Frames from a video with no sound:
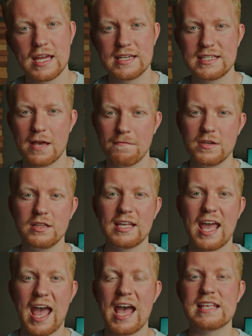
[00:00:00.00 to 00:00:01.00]
It
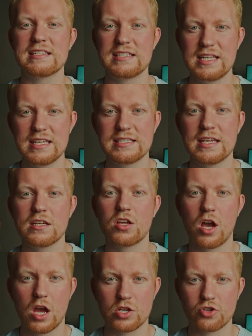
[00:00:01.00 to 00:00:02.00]
definitely has decent
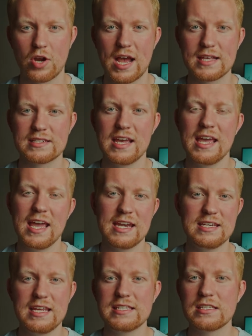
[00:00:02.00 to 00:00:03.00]
contrast
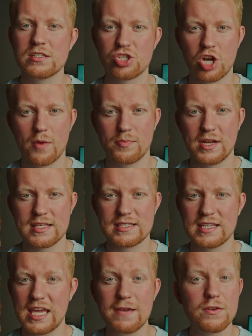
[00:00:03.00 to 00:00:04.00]
and decent
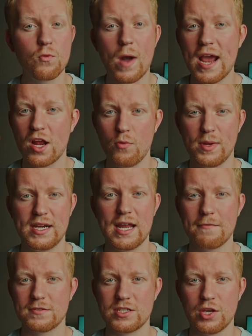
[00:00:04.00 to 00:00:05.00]
sharpness, even wide open at
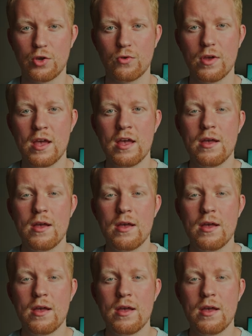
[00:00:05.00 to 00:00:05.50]
f2,